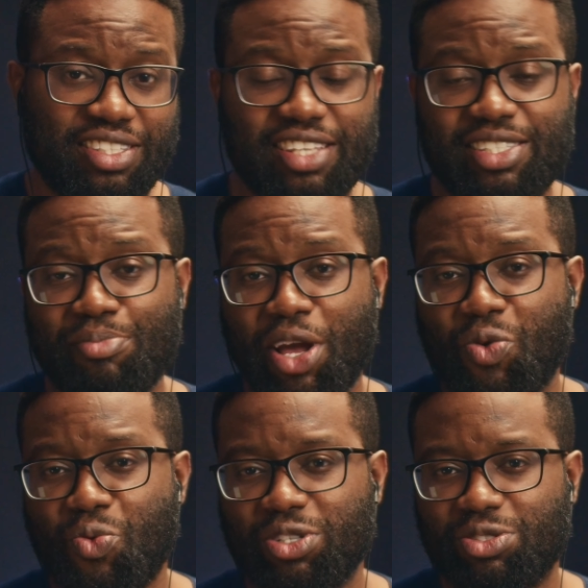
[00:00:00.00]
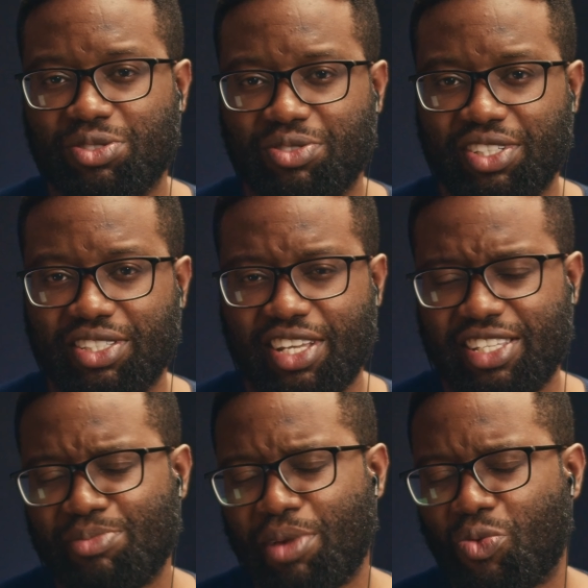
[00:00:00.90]
Testing mic 1, 2, 3,
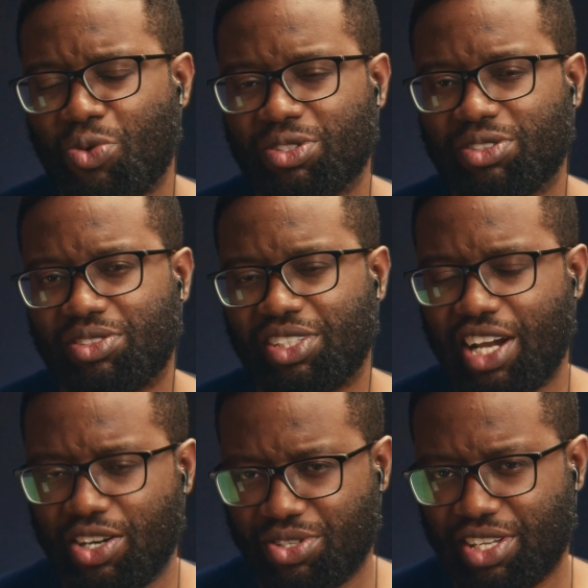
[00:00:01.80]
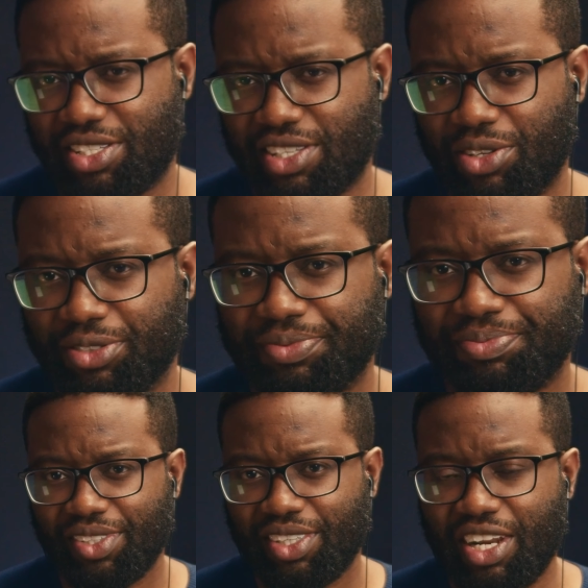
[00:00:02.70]
testing mic 1, 2, 3. How does that sound?
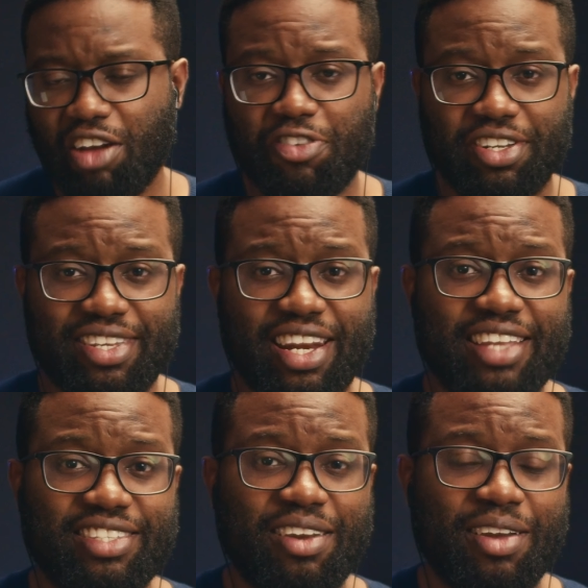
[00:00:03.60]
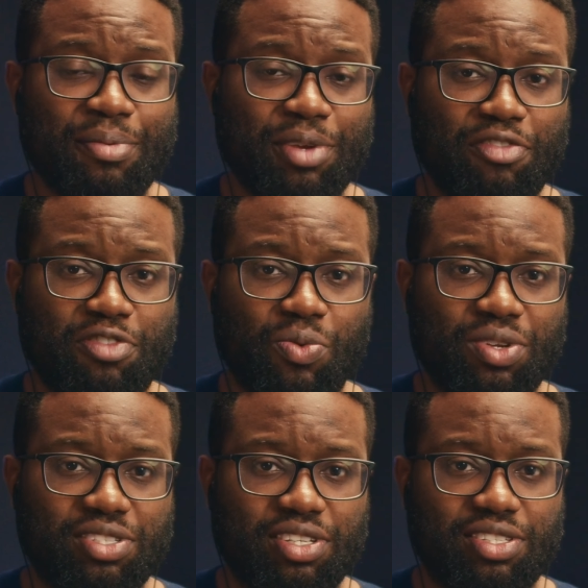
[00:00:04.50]
Now for the Sennheiser
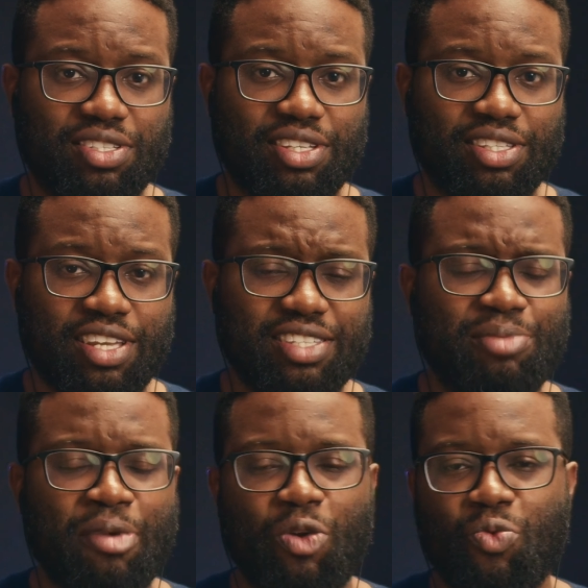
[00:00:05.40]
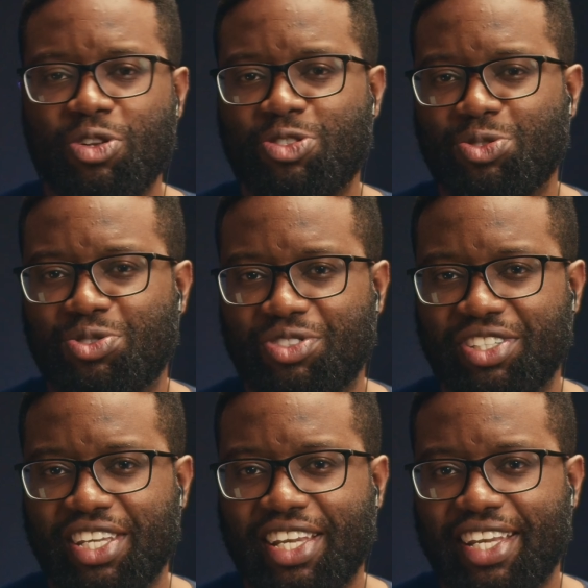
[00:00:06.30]
MK416. Testing mic 1, 2,
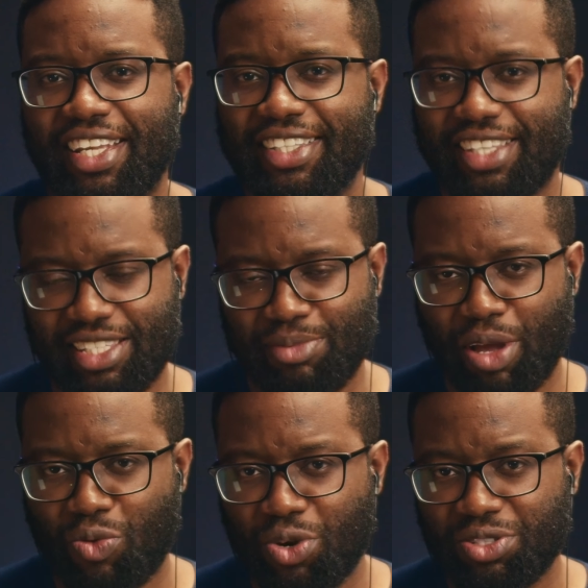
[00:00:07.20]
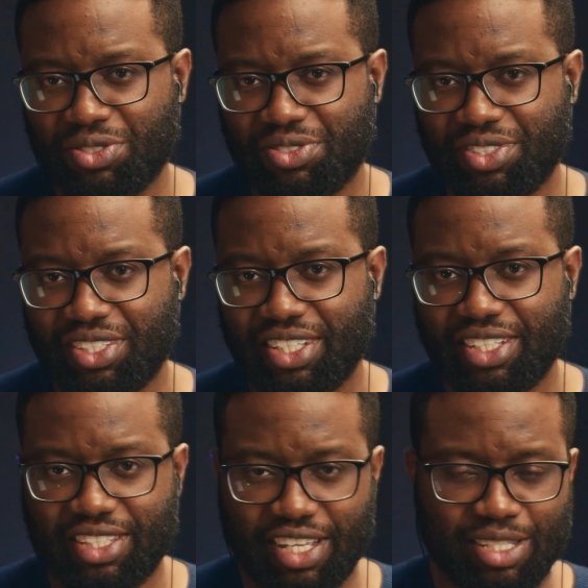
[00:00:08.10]
3, testing mic 1, 2, 3,
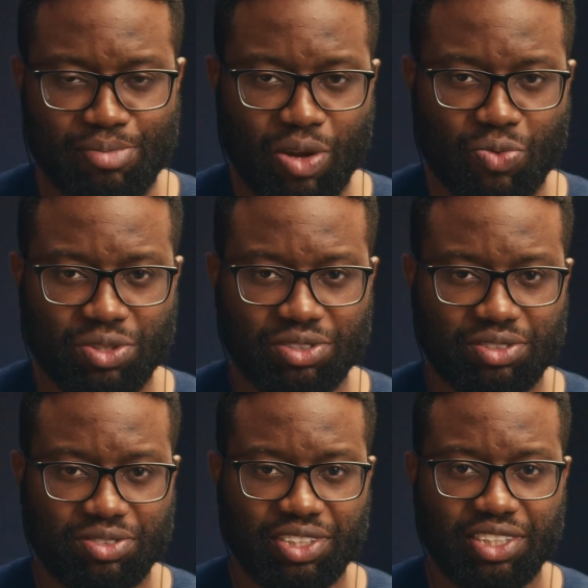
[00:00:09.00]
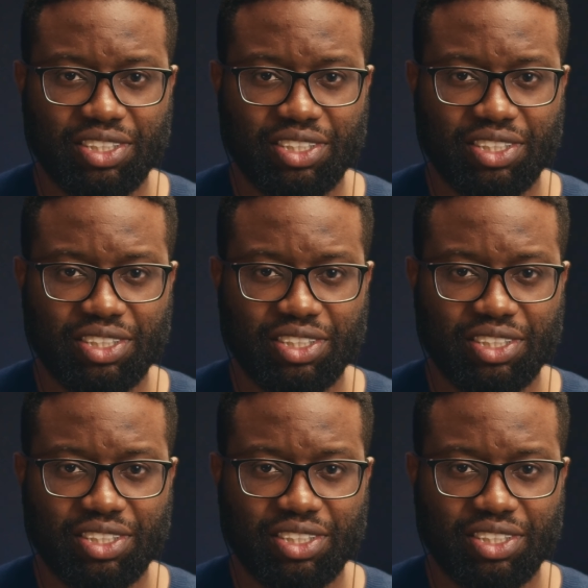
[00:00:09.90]
testing mic 1, 2, 3.